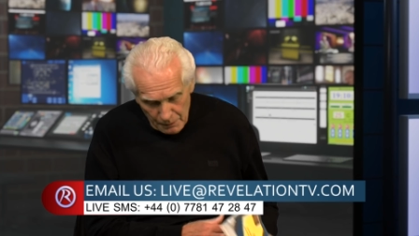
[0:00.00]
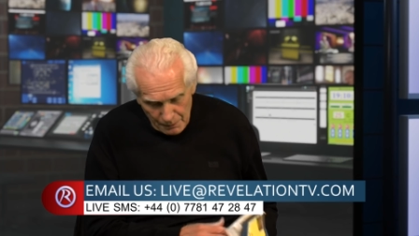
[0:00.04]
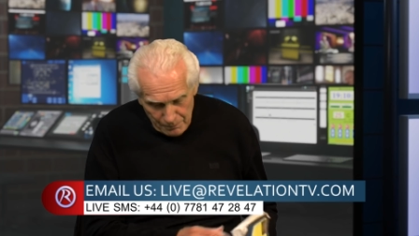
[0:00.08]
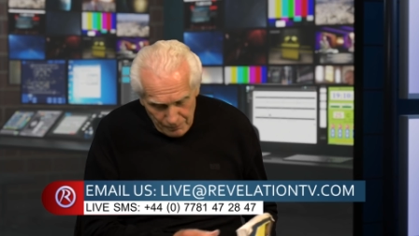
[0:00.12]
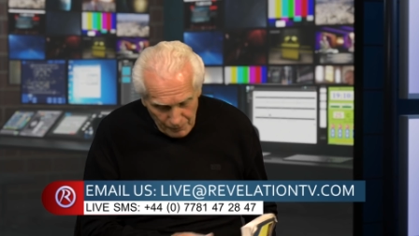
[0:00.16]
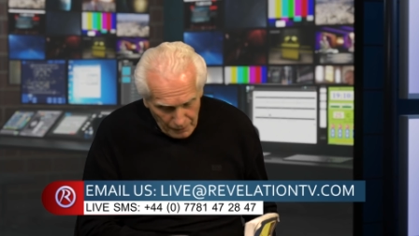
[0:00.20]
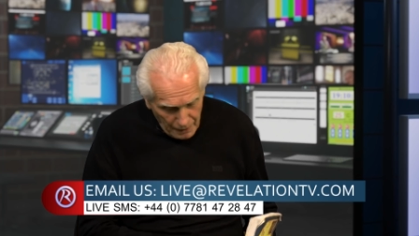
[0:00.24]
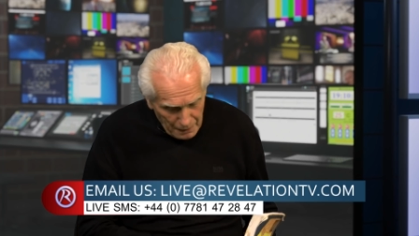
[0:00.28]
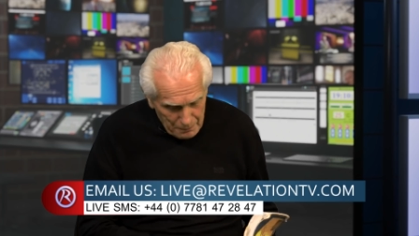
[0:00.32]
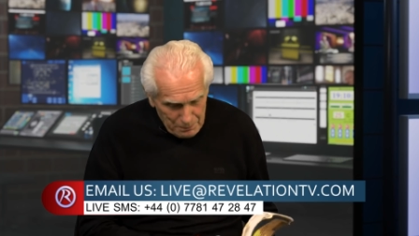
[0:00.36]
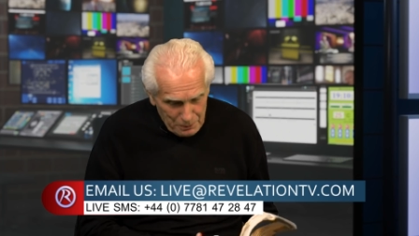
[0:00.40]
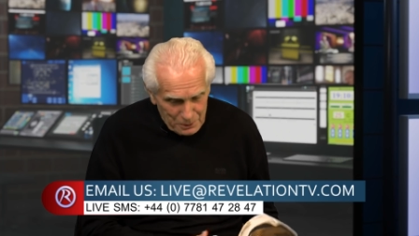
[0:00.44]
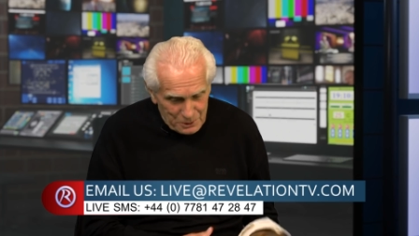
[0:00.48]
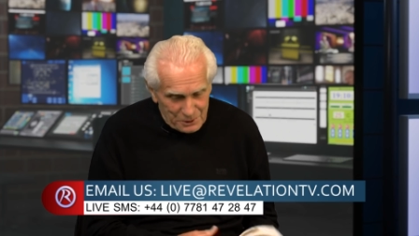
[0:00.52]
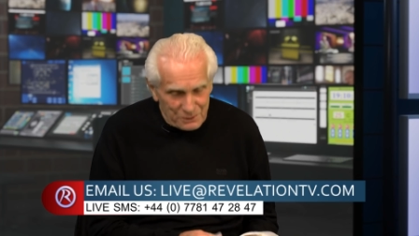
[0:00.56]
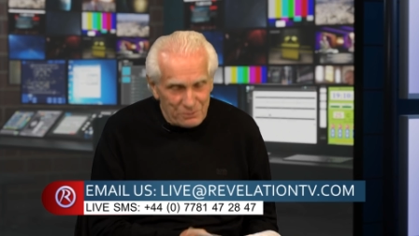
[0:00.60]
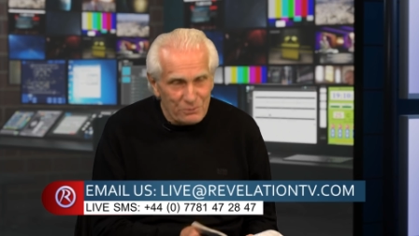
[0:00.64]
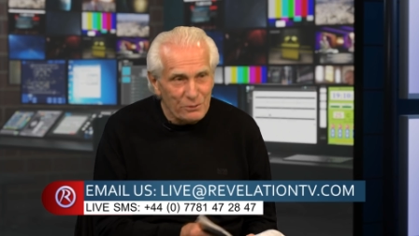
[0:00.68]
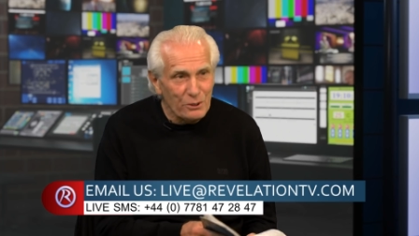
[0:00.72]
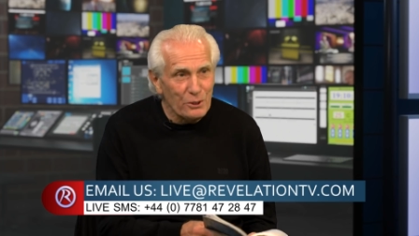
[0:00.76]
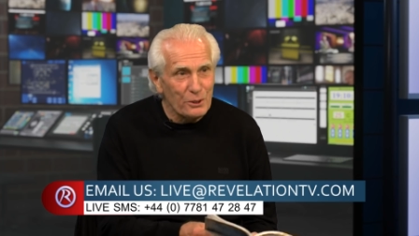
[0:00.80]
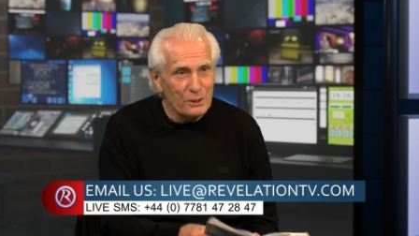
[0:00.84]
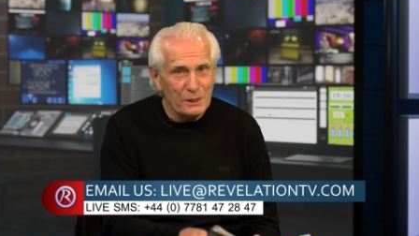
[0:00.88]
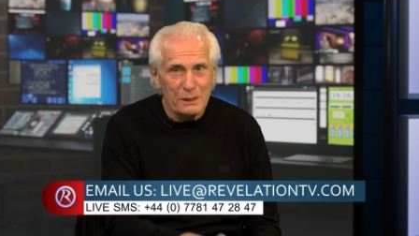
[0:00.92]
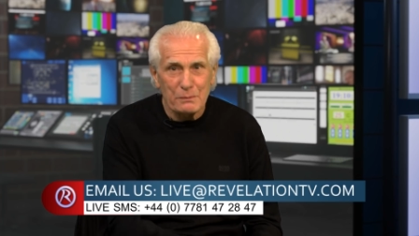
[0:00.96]
Bible's
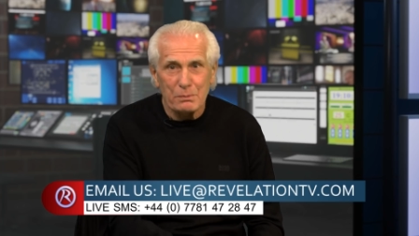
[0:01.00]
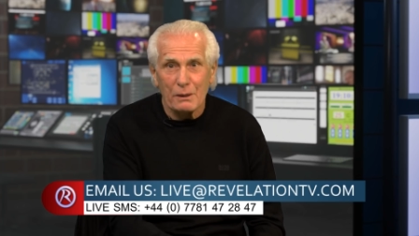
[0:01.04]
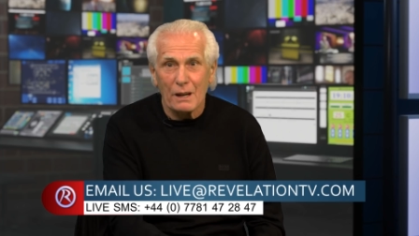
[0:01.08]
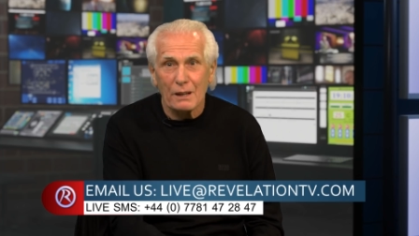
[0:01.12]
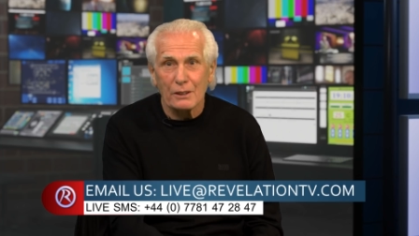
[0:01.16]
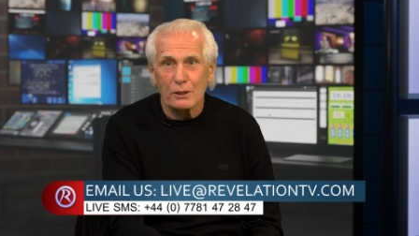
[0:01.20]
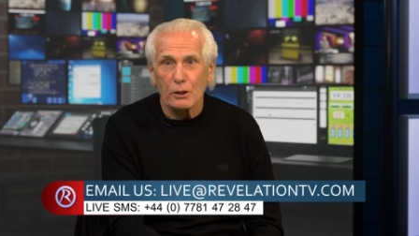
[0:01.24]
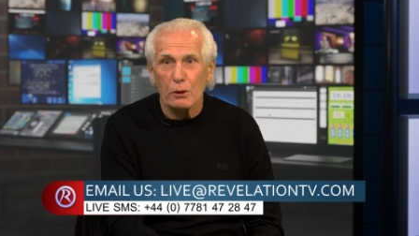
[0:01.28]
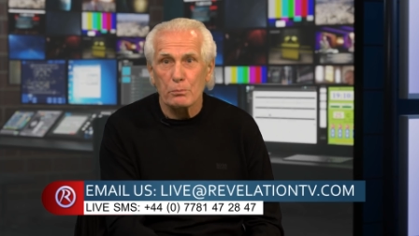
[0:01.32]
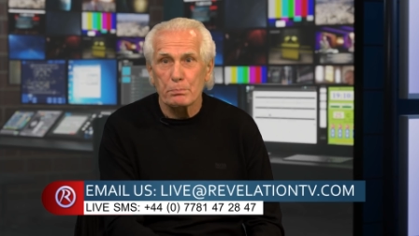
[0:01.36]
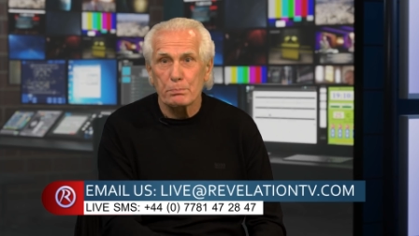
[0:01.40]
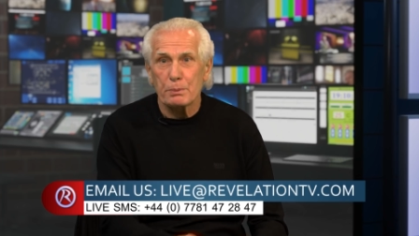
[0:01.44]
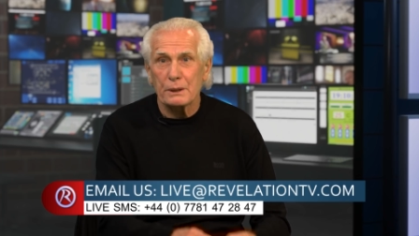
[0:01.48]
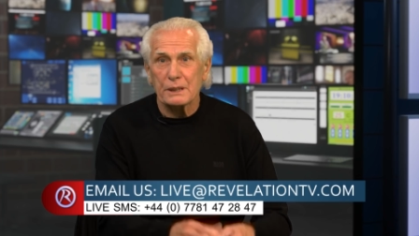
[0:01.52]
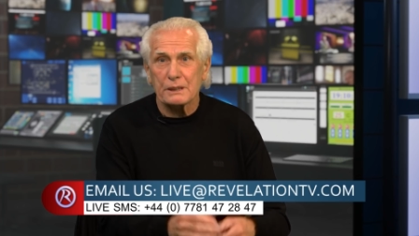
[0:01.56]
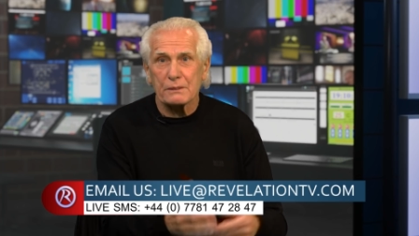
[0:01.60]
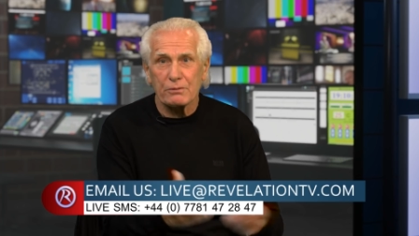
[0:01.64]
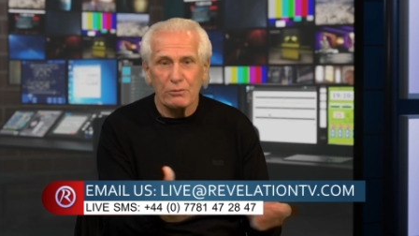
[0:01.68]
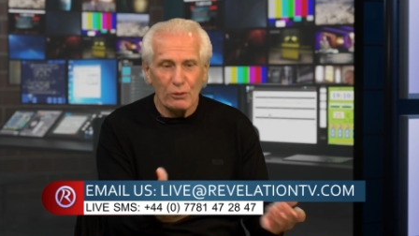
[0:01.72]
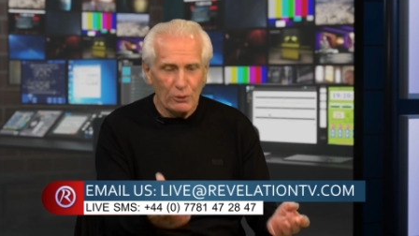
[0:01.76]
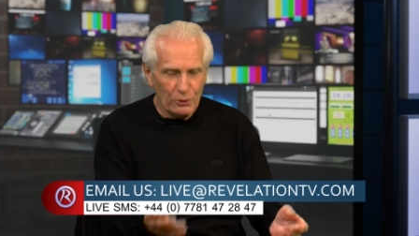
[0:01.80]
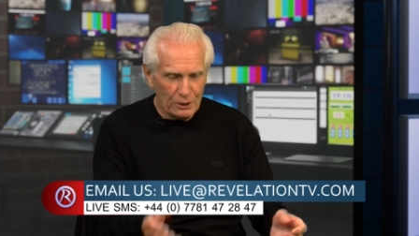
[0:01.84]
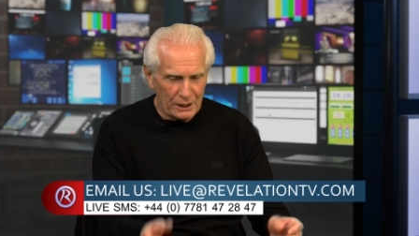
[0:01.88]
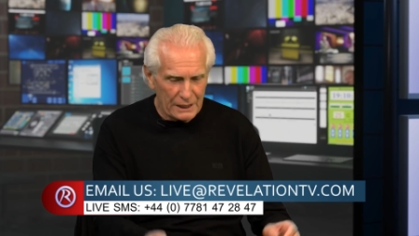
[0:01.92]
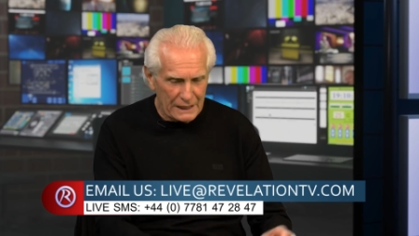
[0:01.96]
falling apart, got bits. bits
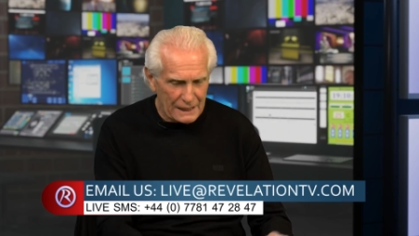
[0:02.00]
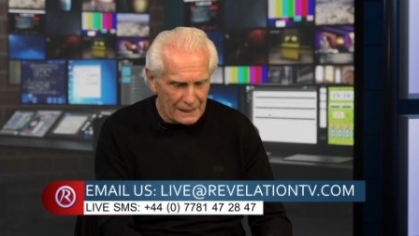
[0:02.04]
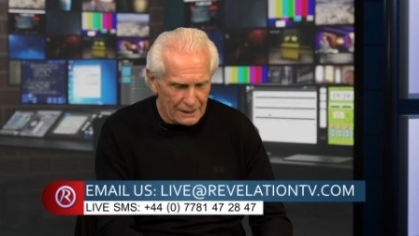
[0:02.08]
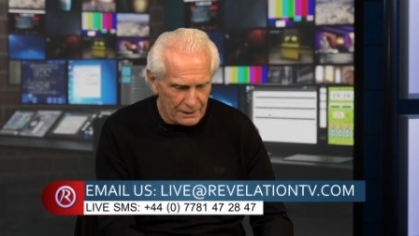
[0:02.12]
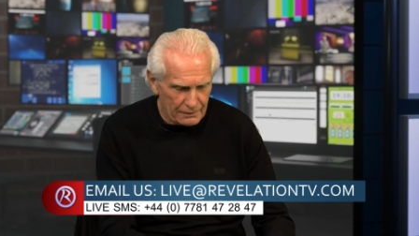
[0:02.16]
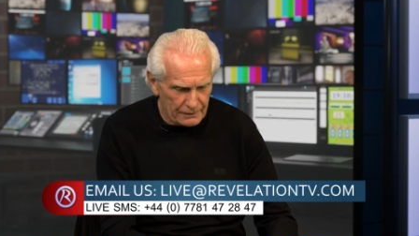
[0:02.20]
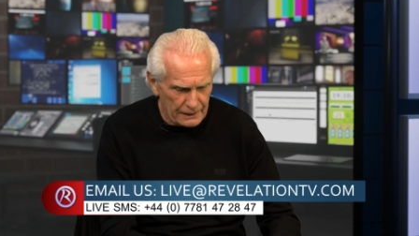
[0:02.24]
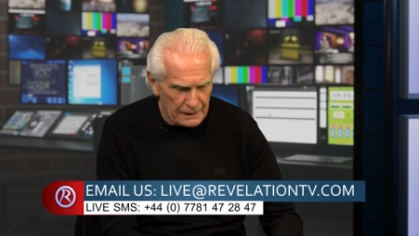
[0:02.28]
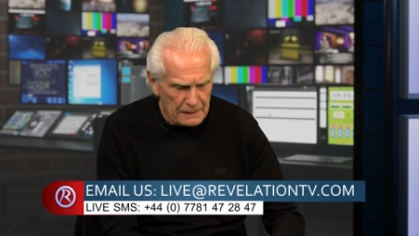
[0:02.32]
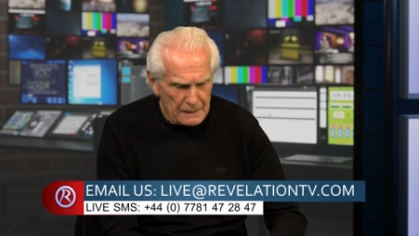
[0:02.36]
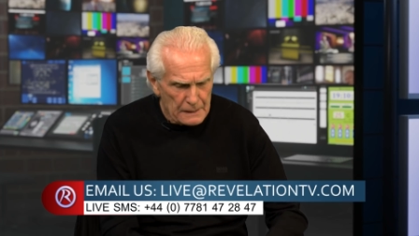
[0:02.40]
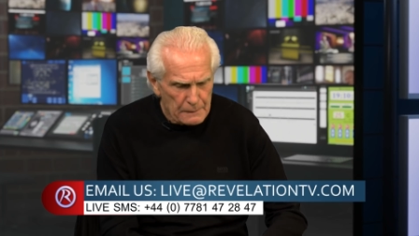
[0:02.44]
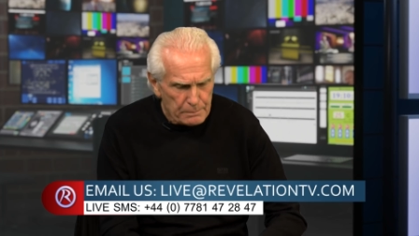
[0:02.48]
falling out of it.